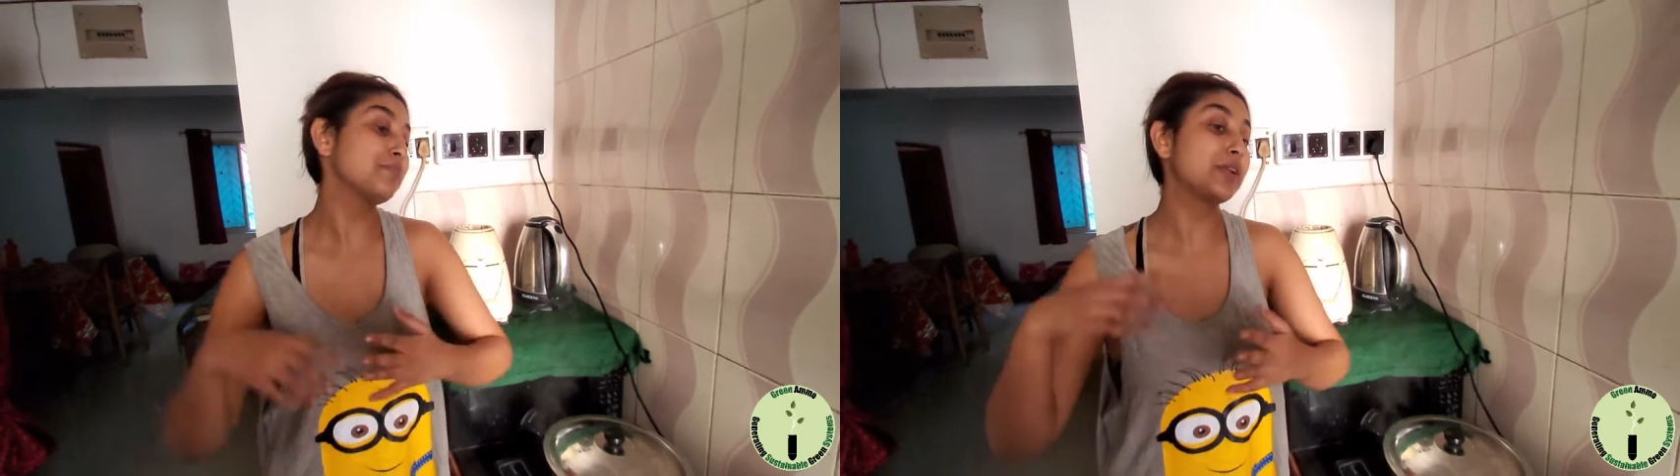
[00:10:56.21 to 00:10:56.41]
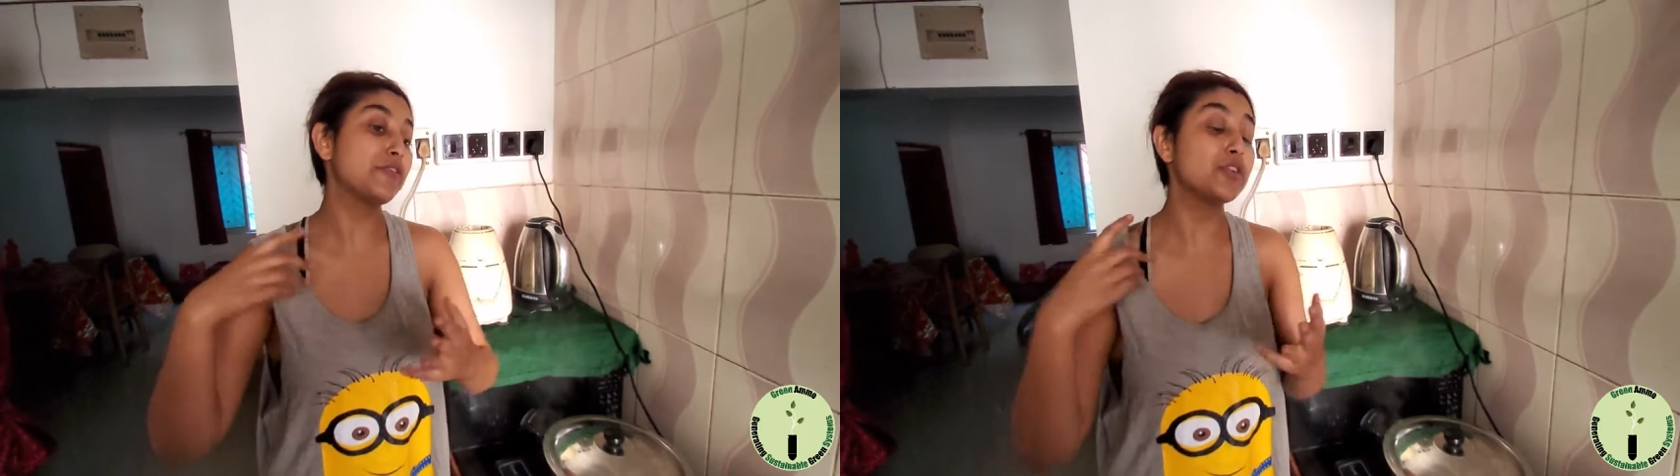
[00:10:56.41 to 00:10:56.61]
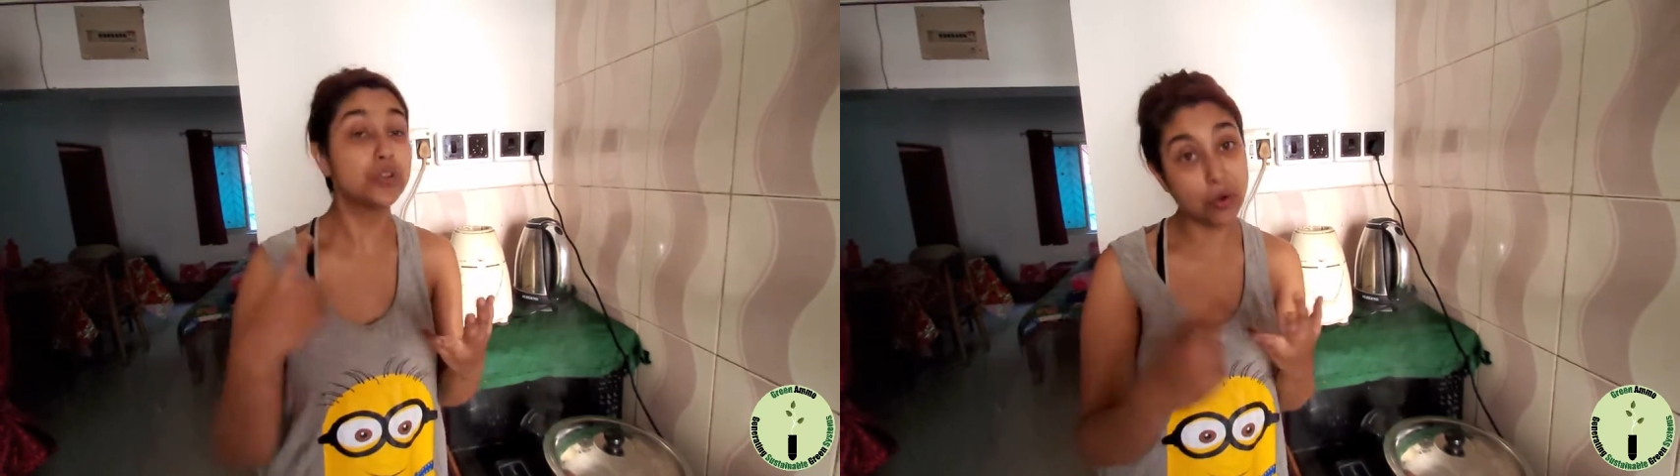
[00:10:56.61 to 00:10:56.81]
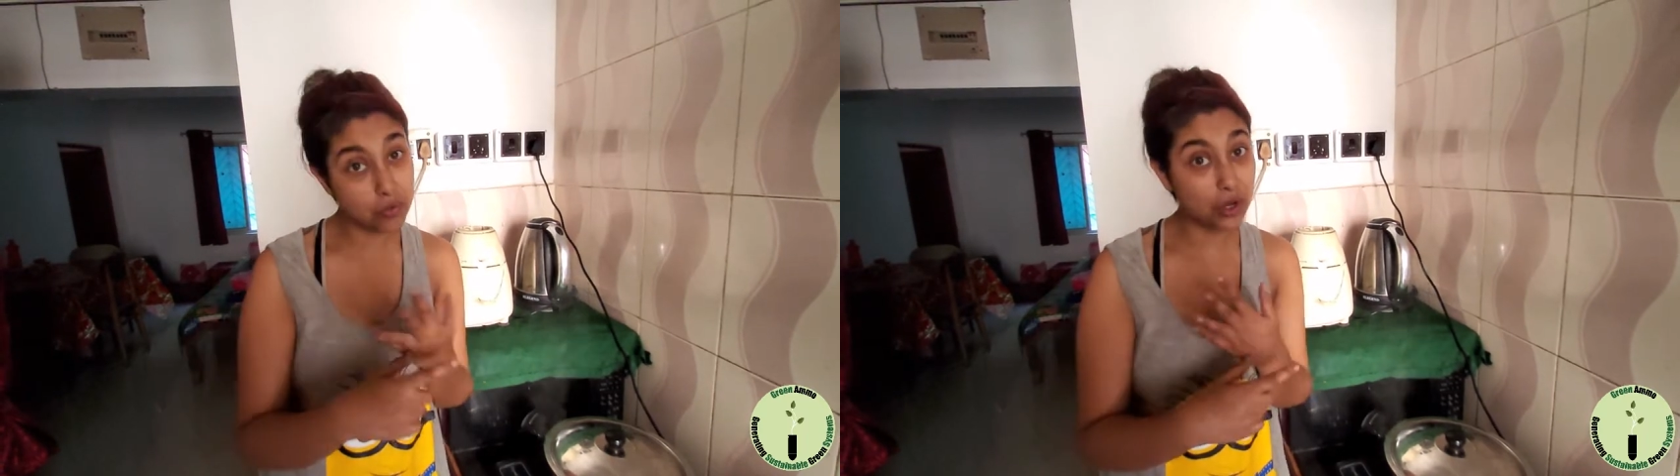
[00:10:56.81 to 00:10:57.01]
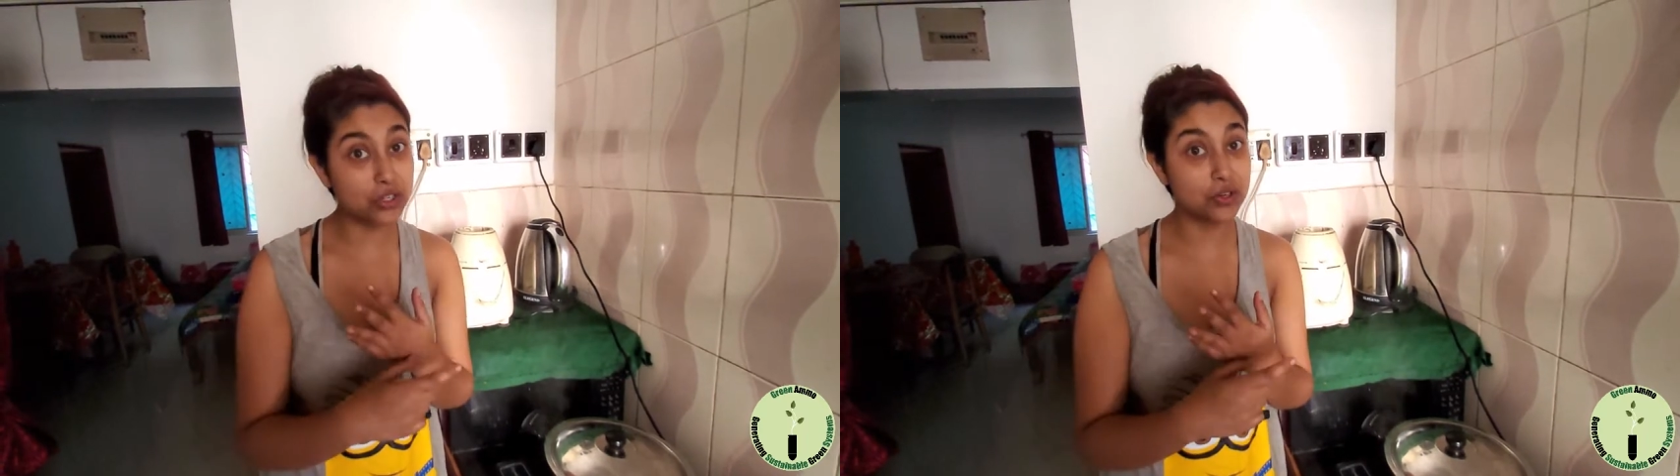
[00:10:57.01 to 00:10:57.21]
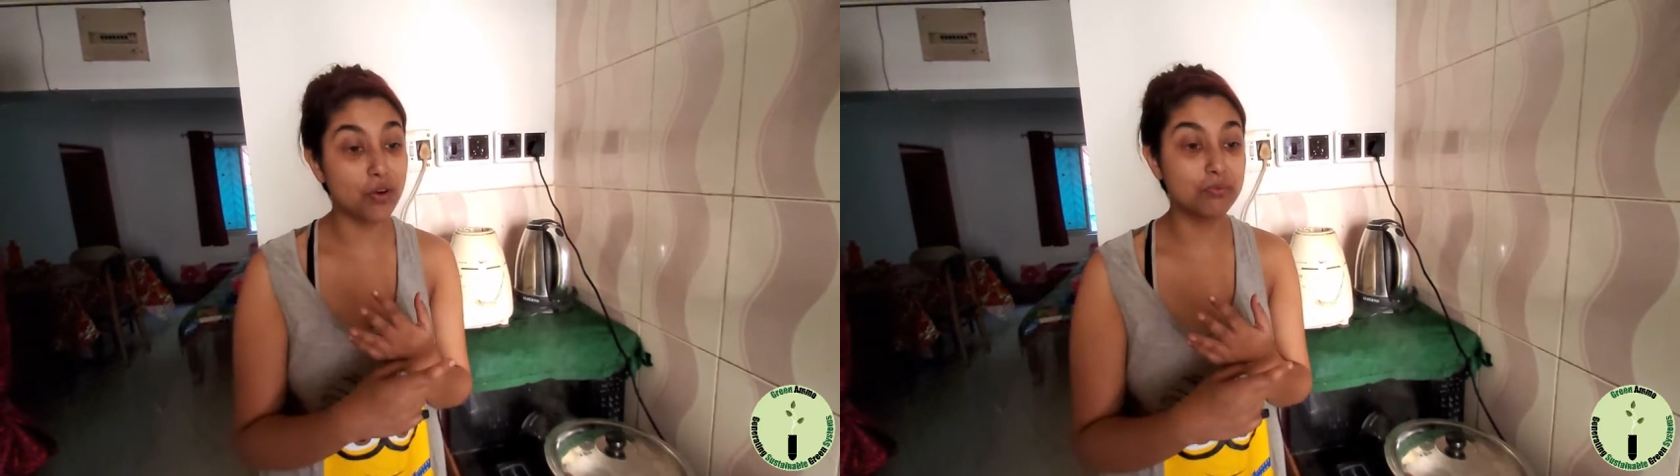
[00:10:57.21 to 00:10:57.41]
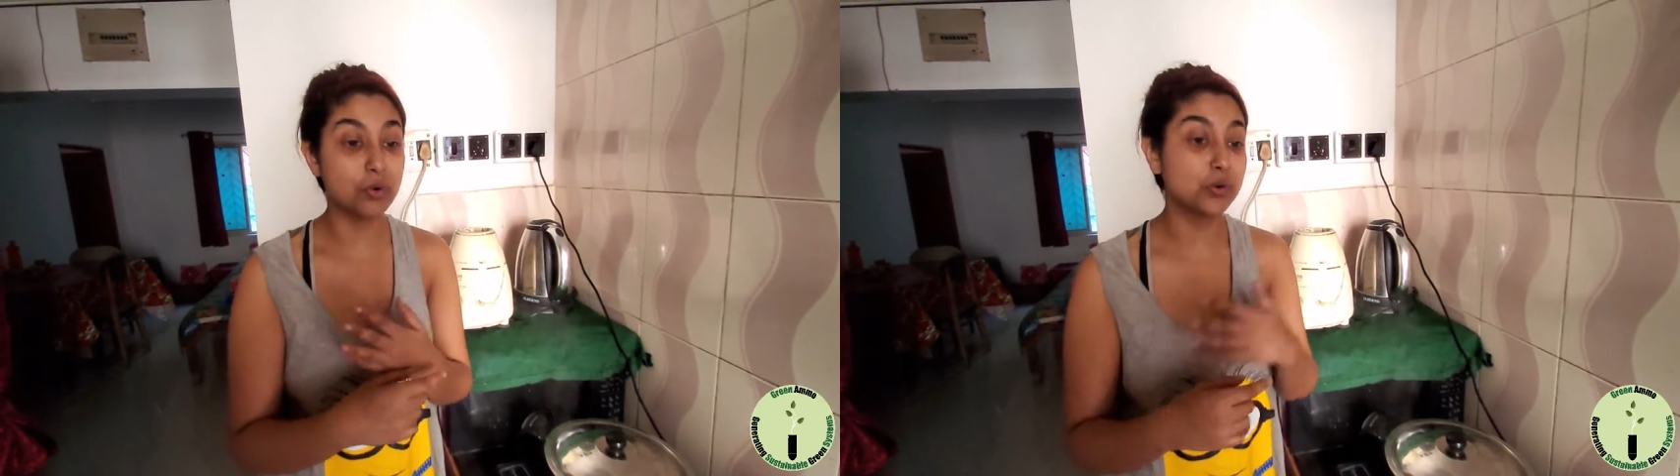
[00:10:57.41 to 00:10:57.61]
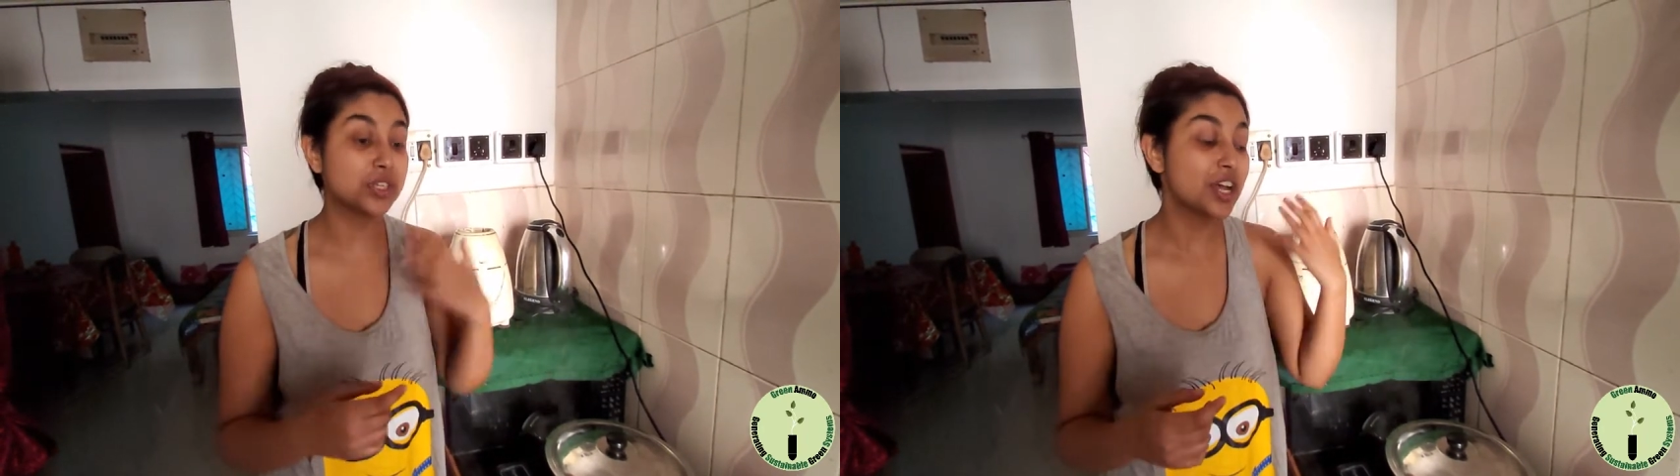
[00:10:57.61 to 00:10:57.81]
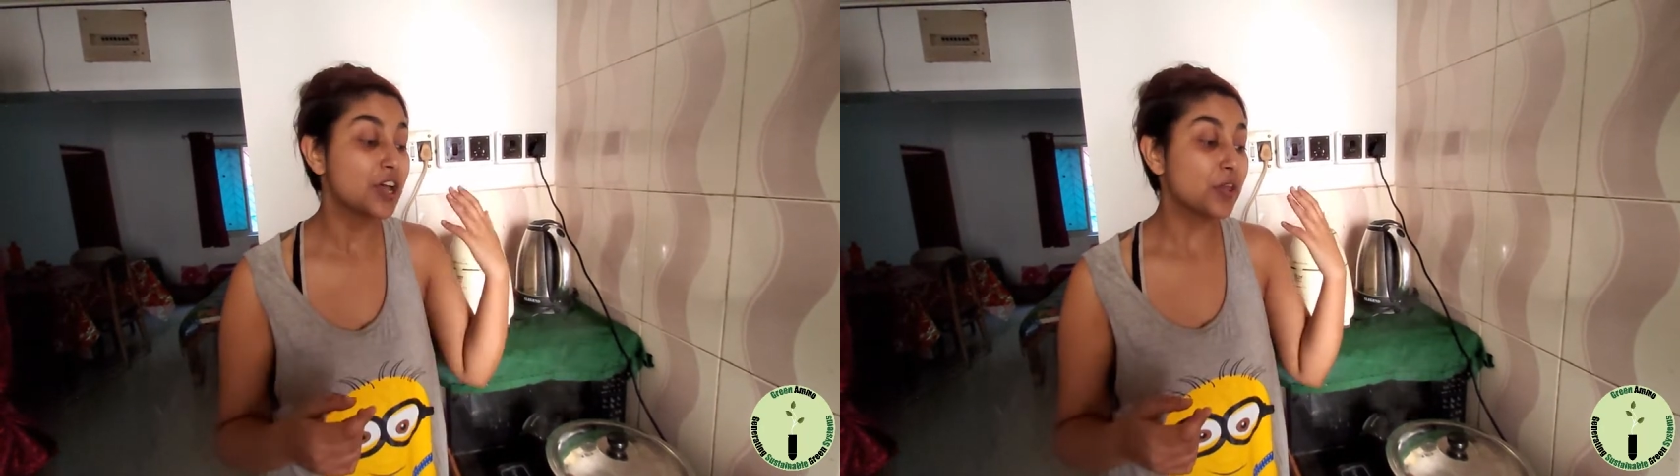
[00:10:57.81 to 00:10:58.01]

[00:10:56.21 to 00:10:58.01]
but if you don't want to compost,